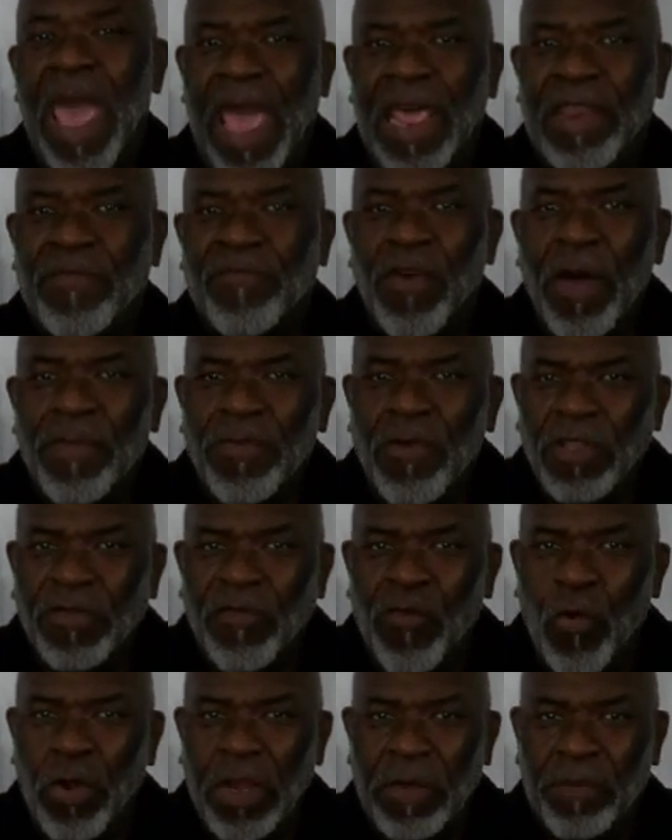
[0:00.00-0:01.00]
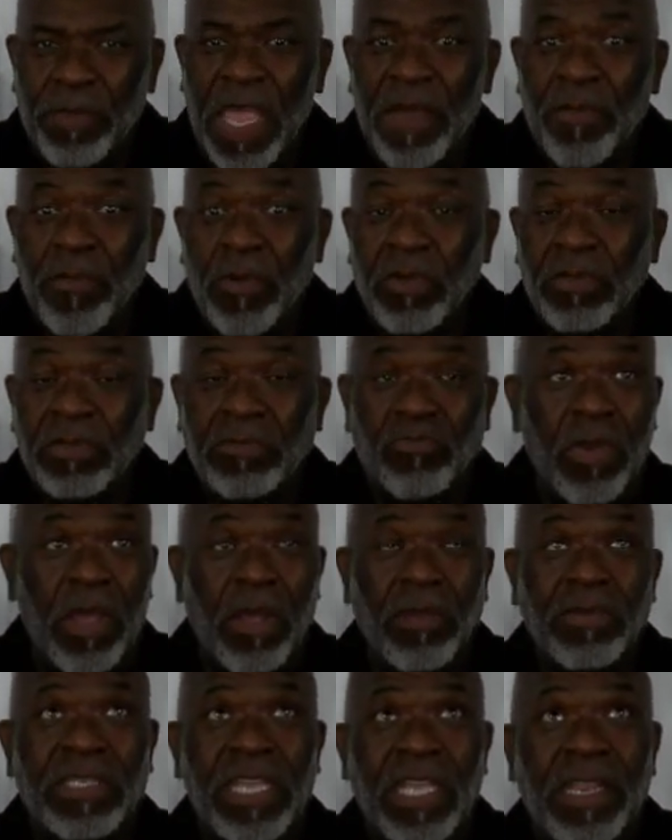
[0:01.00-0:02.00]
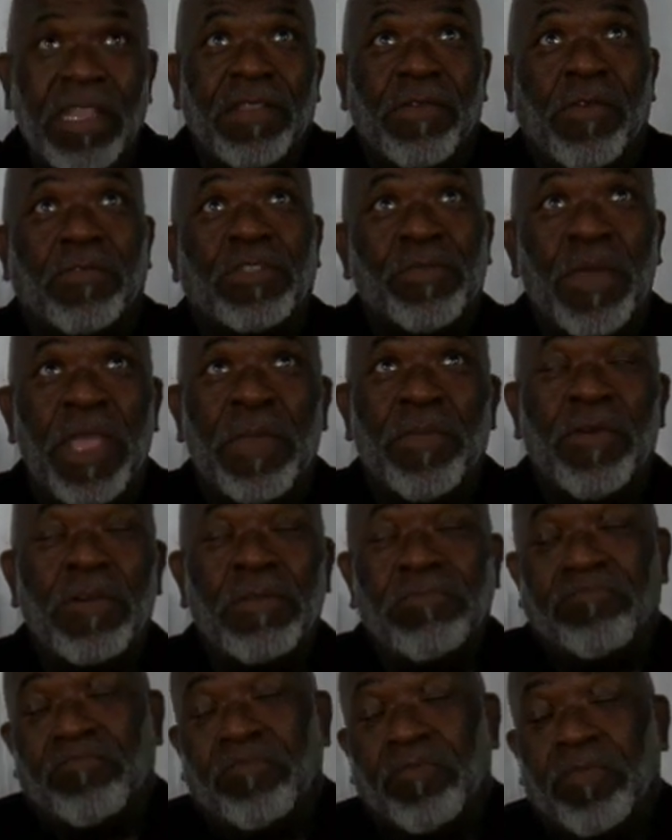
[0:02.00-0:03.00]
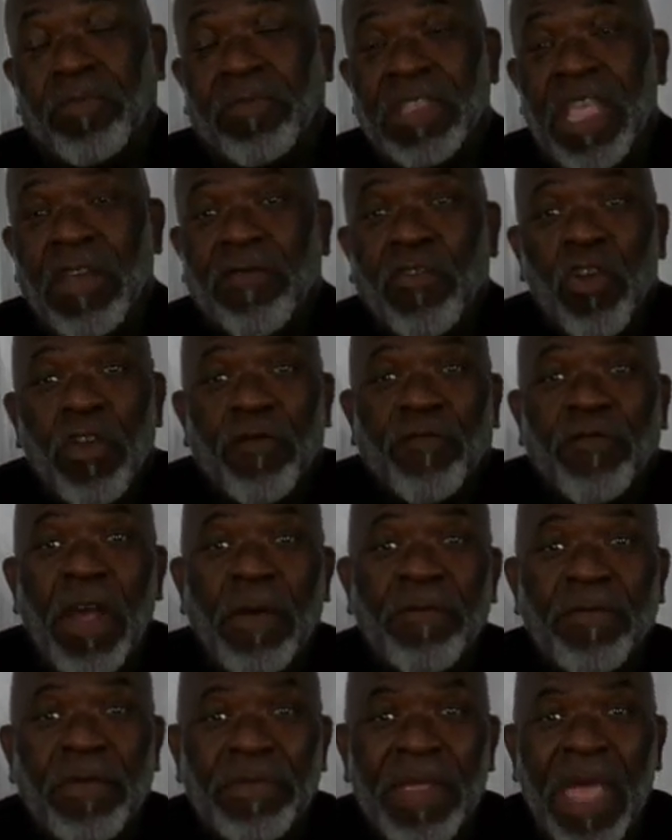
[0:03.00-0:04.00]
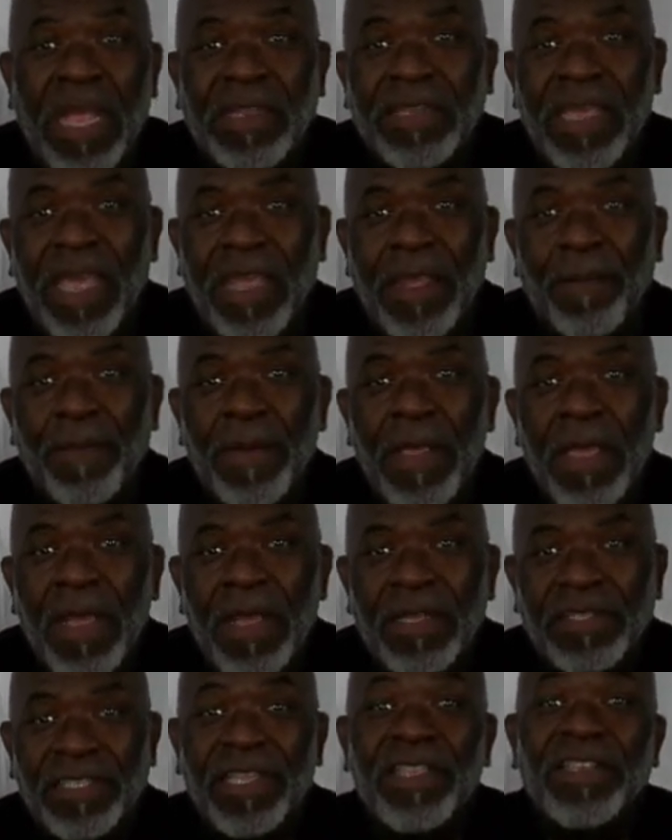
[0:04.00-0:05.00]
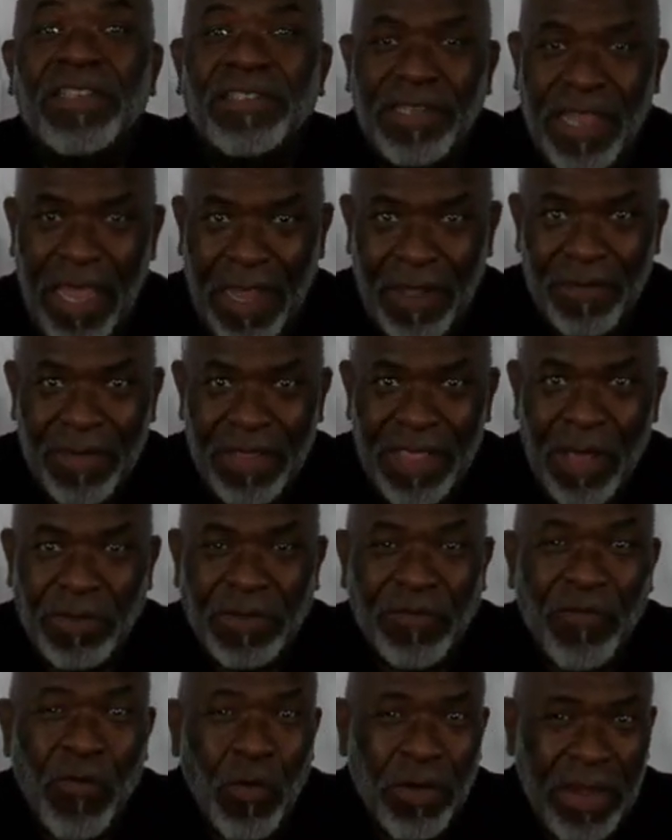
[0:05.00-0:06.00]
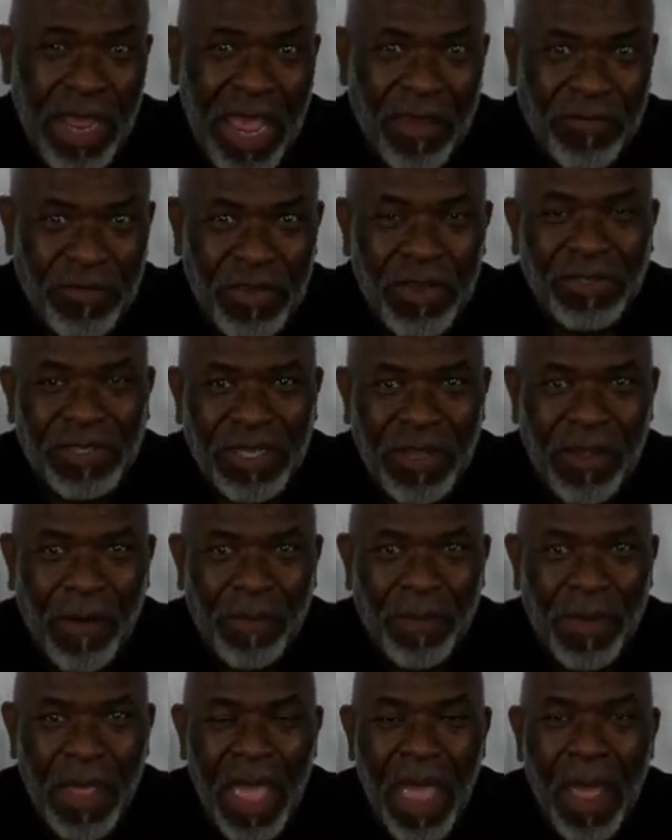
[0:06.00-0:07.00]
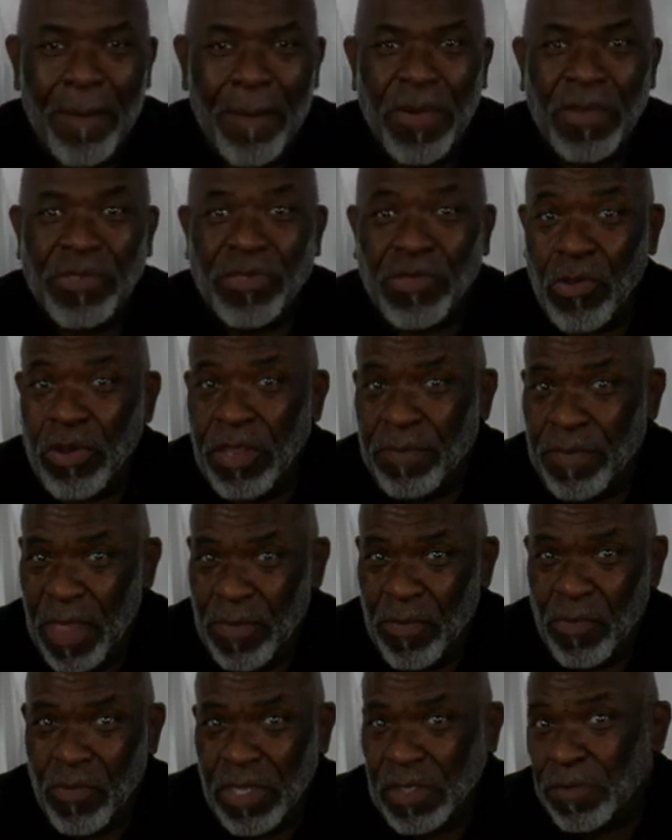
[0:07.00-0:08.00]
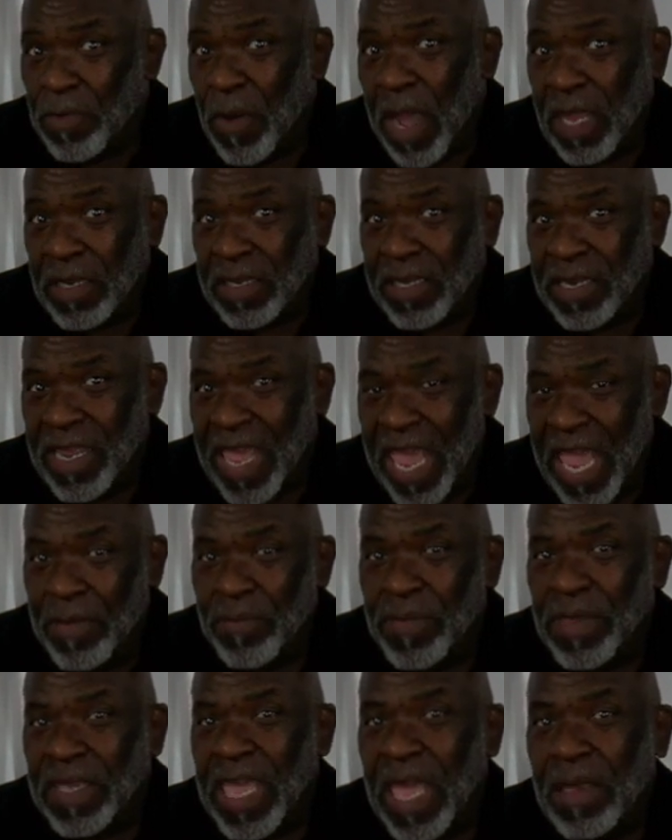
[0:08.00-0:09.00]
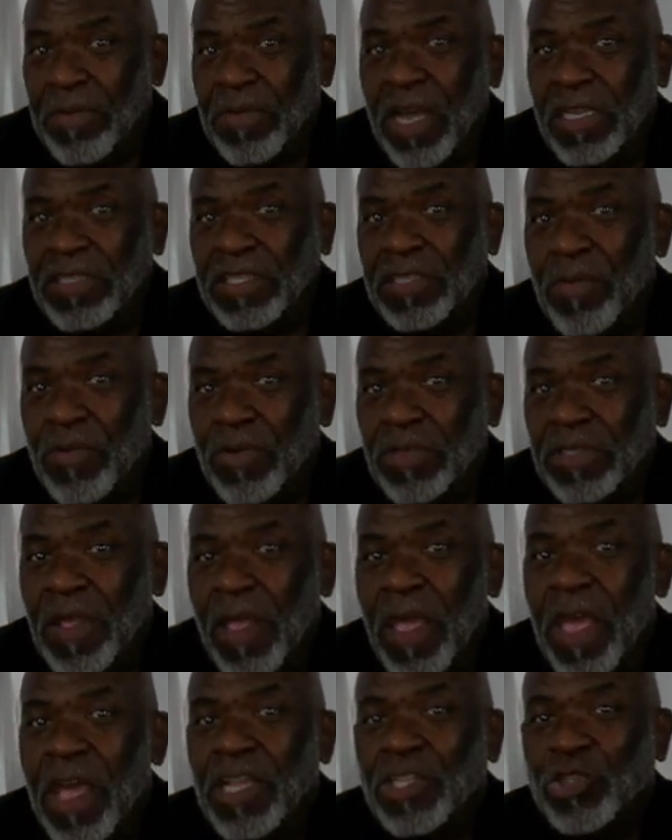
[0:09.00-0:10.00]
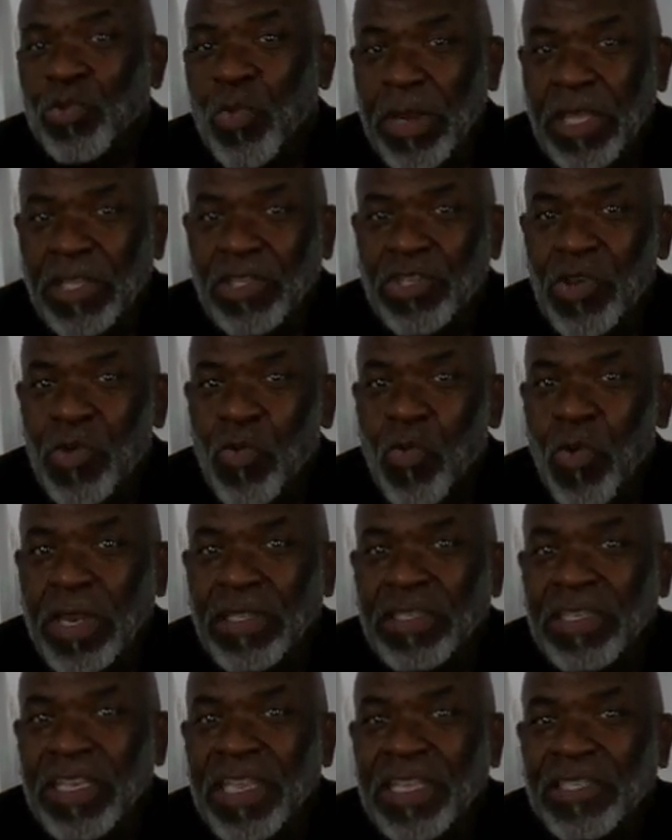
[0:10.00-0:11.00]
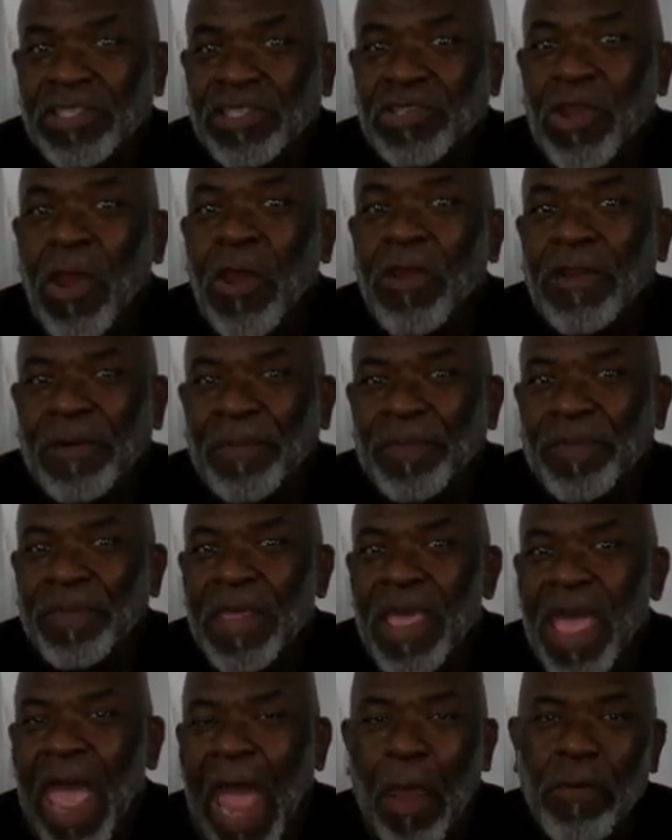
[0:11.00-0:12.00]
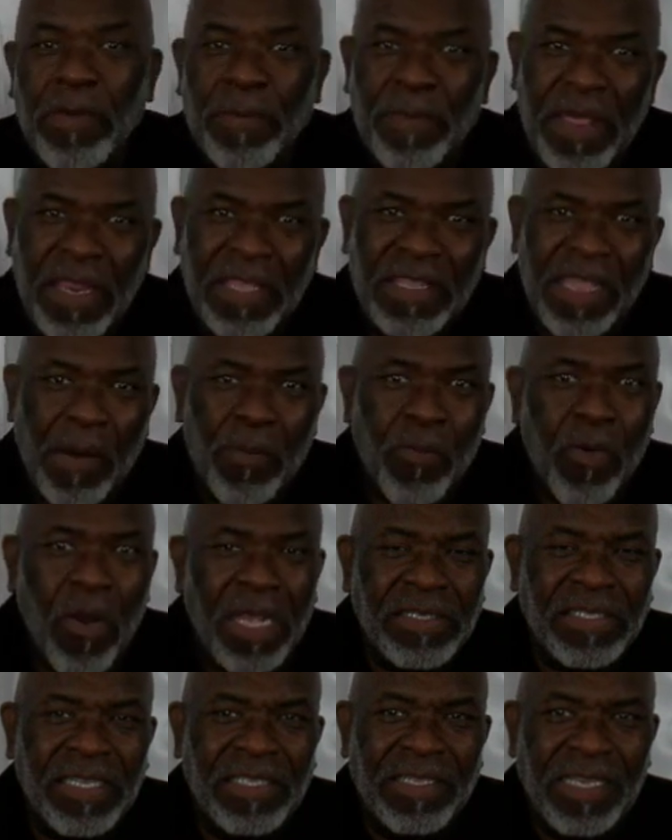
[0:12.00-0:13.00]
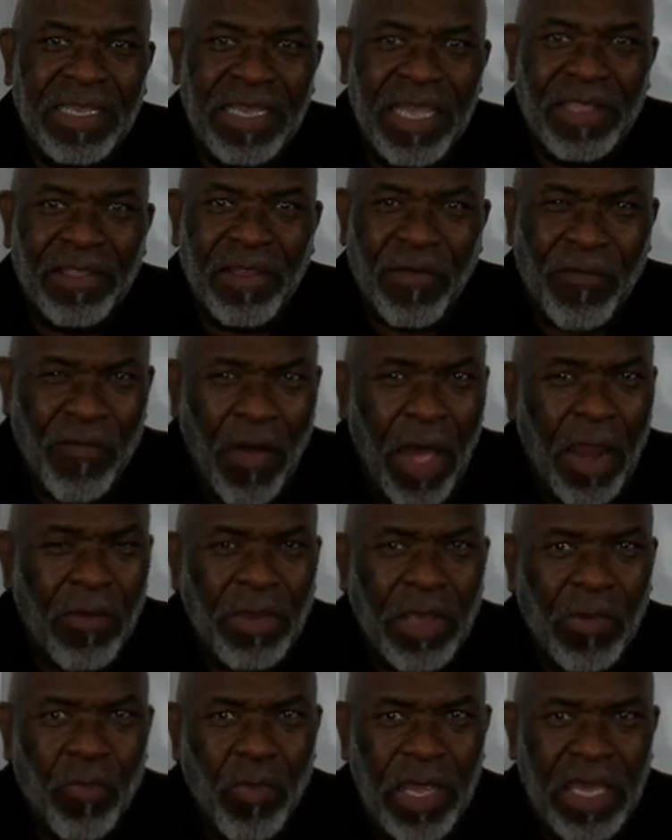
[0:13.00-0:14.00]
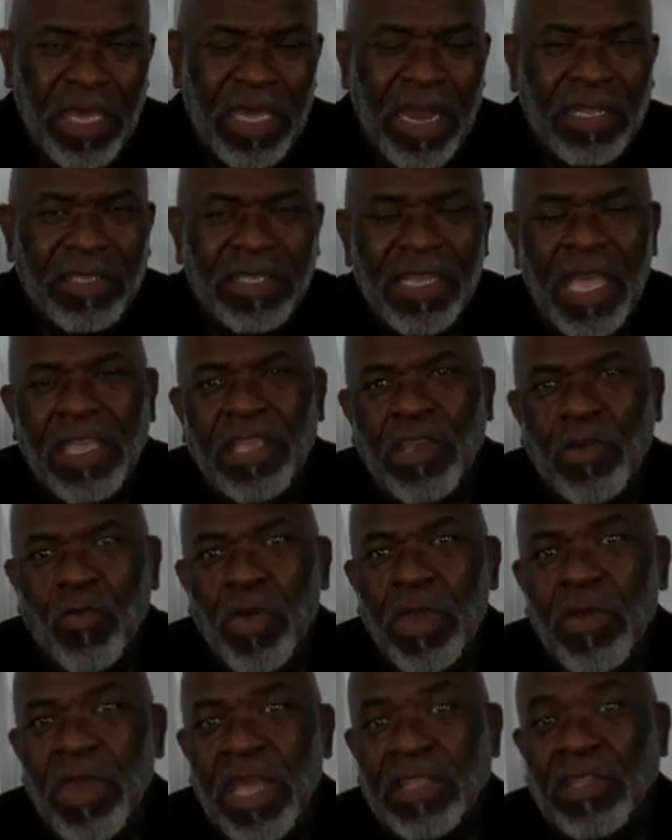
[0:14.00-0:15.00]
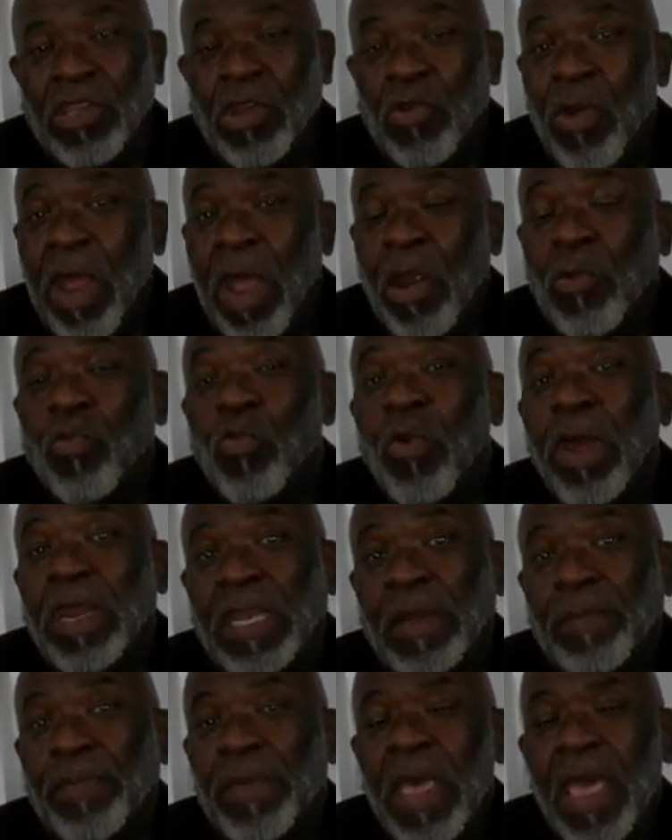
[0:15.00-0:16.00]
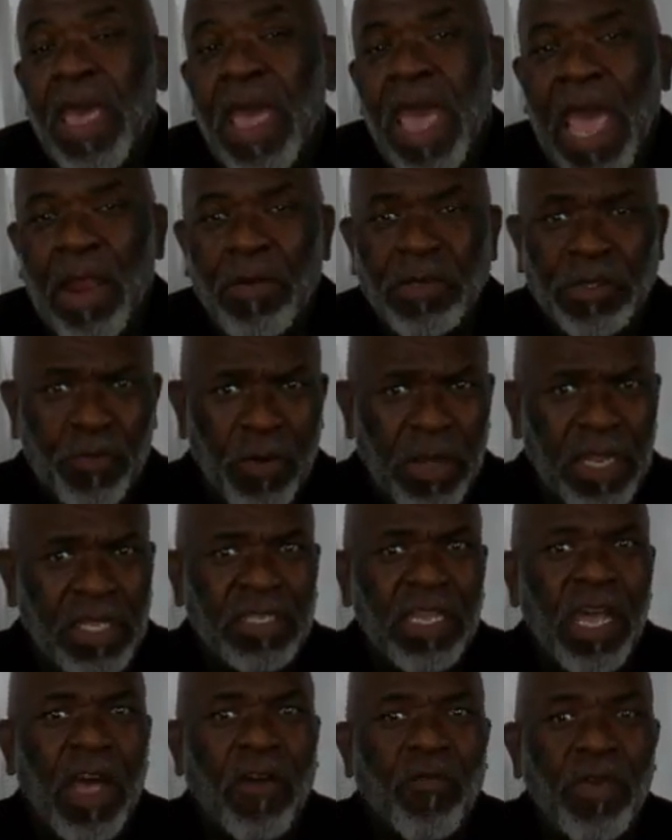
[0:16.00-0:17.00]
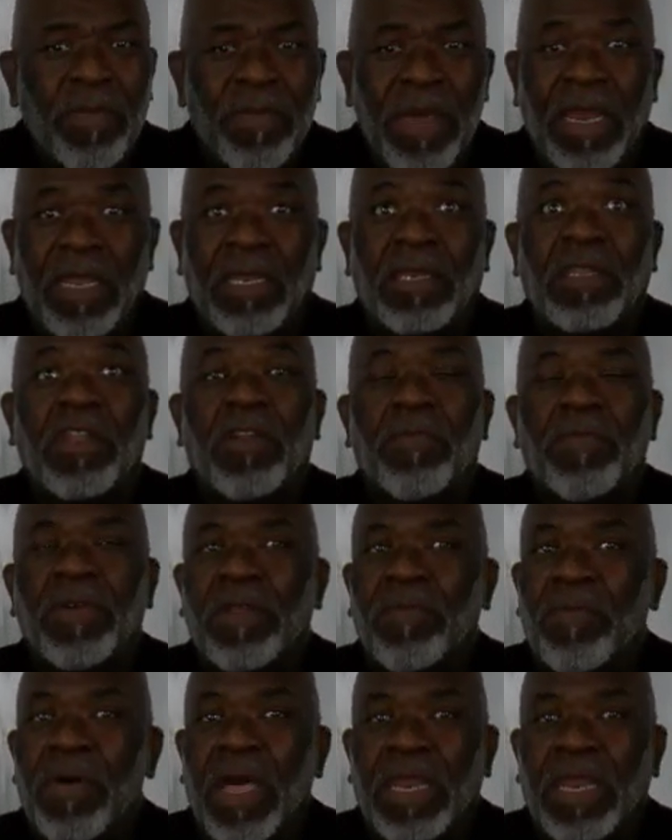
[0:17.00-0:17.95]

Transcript: And from those 40 people, well, 10 of those people, never heard from from that day, to this day. That was four and a half years ago. But 30 people responded. Eight became customers, 22 wanted to get started. I repeated that process again the following week, and I tell you, we hit the ground running. And it was pretty tough. We made a little bit of